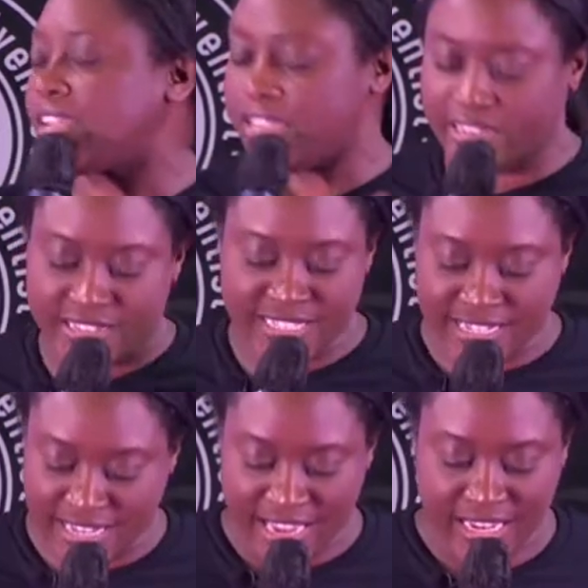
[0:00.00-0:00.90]
here
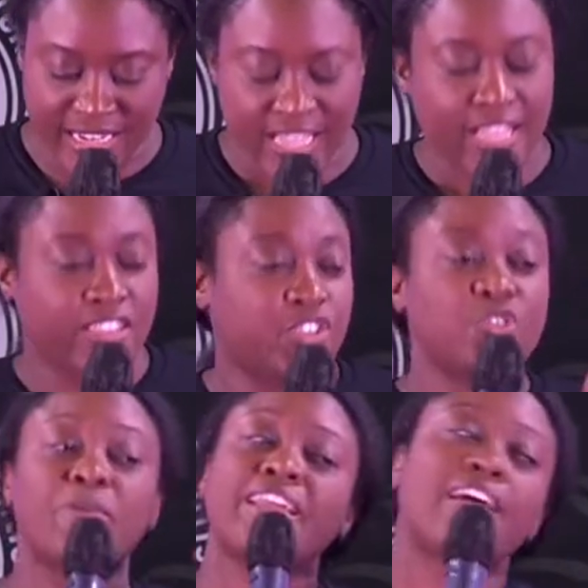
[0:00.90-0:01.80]
tonight that you
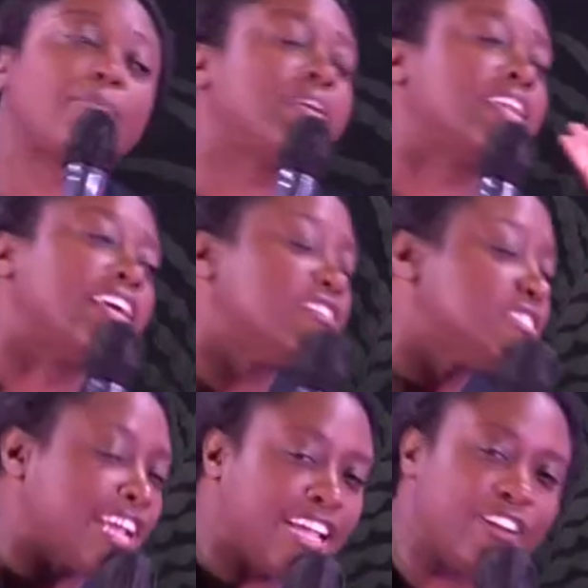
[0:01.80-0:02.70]
may not be an
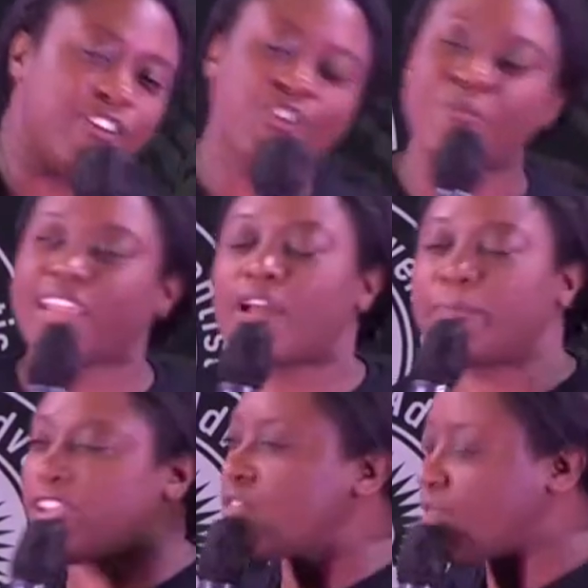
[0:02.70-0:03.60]
entertainer, you may not
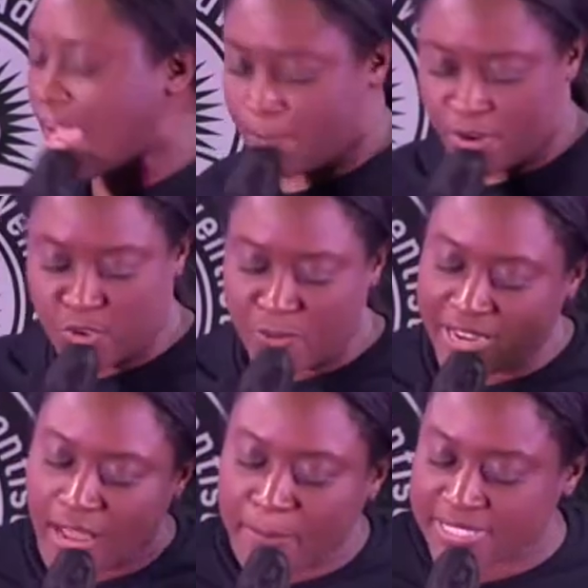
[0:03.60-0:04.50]
be a rapper, you may
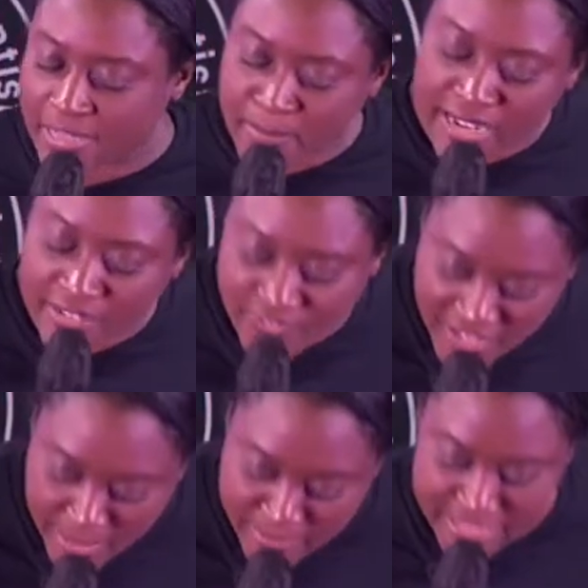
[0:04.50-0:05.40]
not be somebody
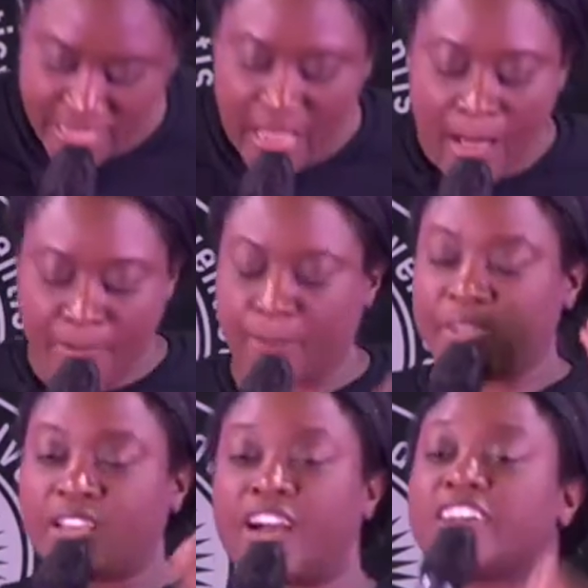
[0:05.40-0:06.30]
famous, but
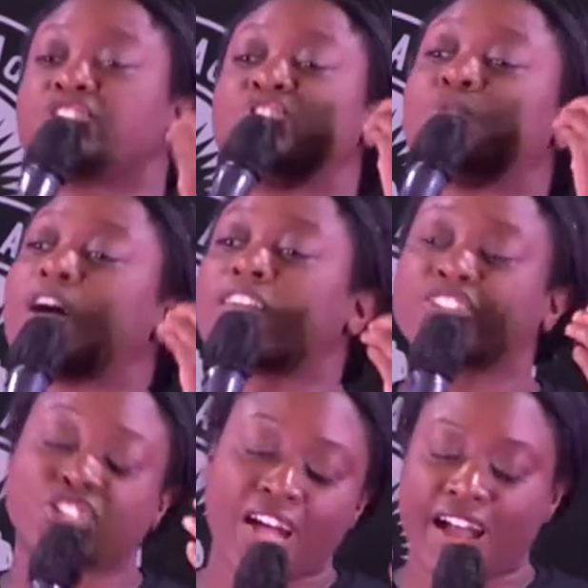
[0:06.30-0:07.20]
because you are a
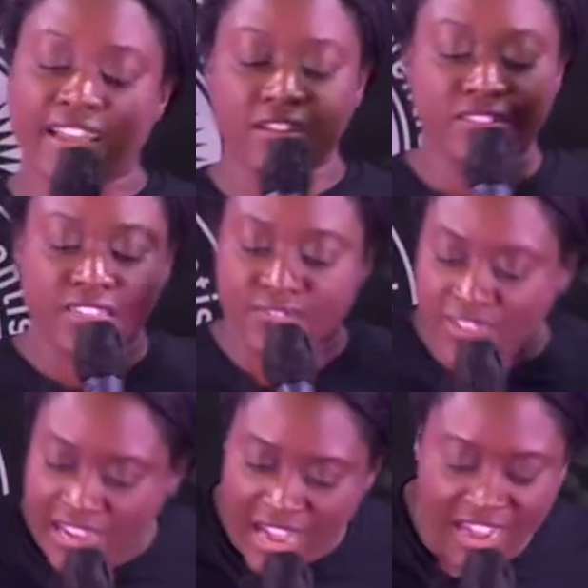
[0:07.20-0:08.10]
child of
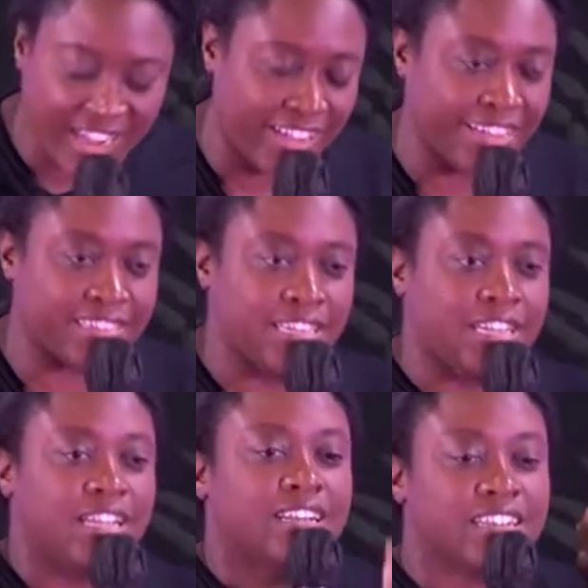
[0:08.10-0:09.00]
God,
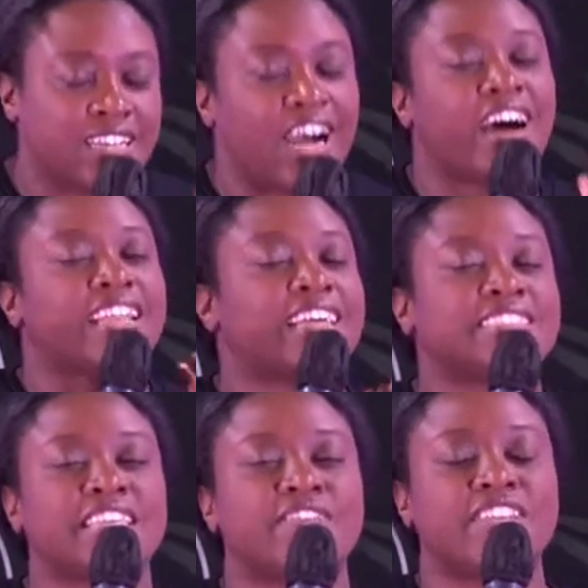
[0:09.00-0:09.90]
God has
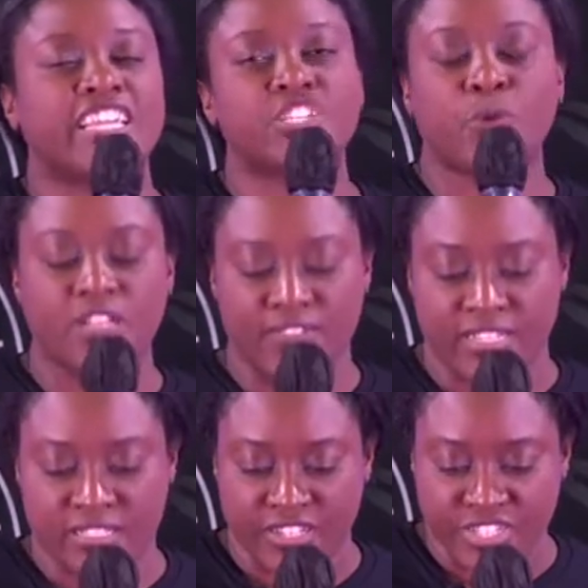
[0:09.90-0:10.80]
given each one of
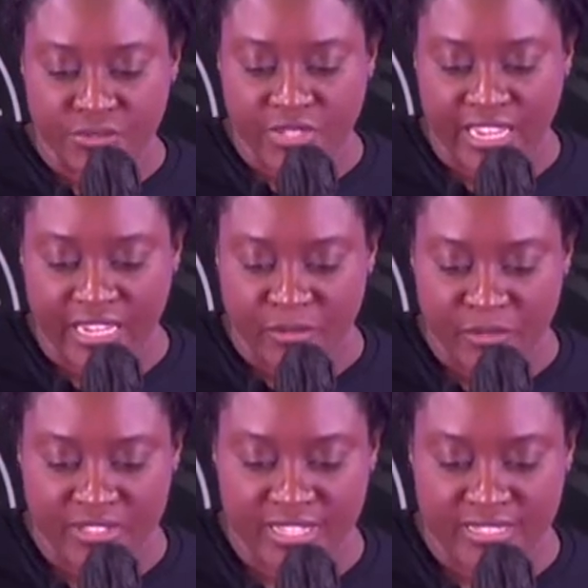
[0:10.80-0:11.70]
us a new name. Who
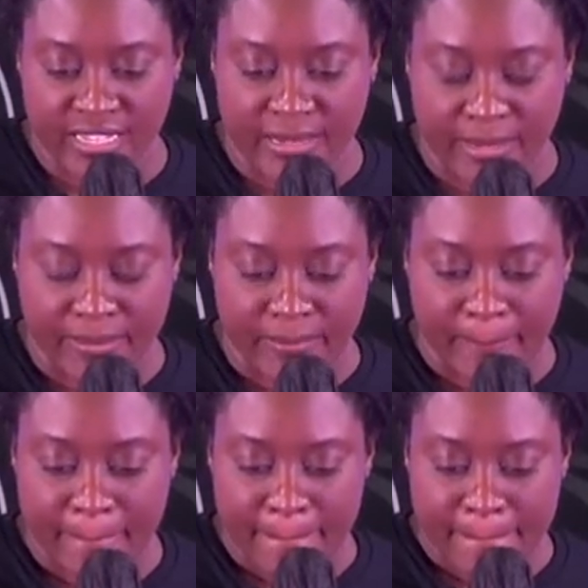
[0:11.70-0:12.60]
says amen?
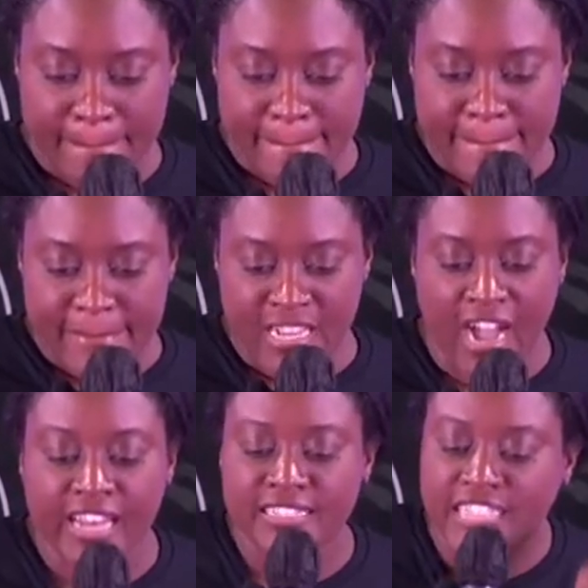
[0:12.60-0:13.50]

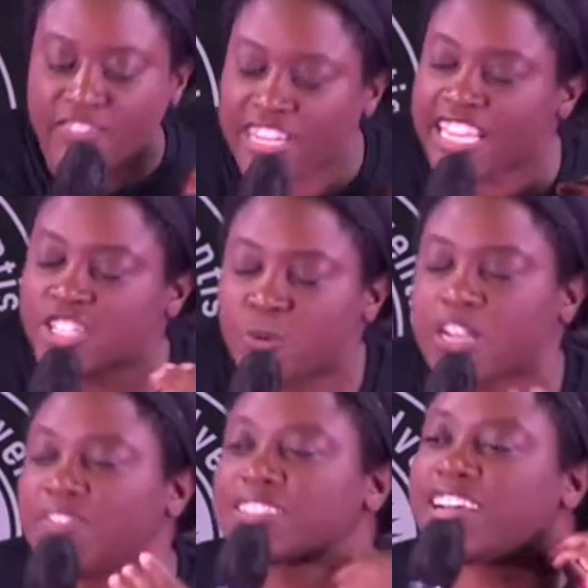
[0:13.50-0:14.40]
God has given each one
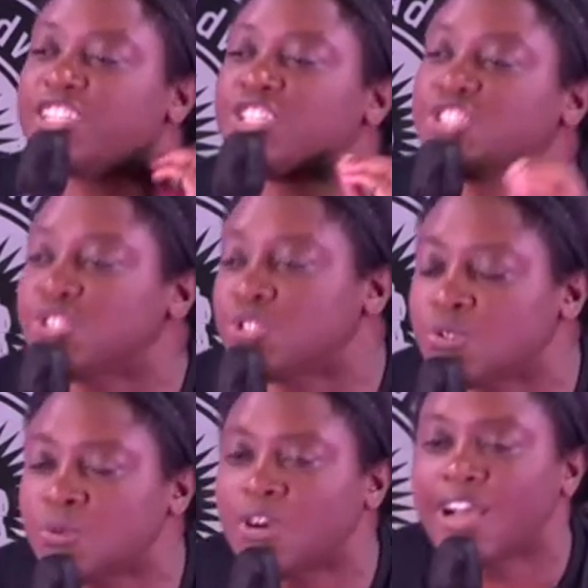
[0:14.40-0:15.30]
of us a new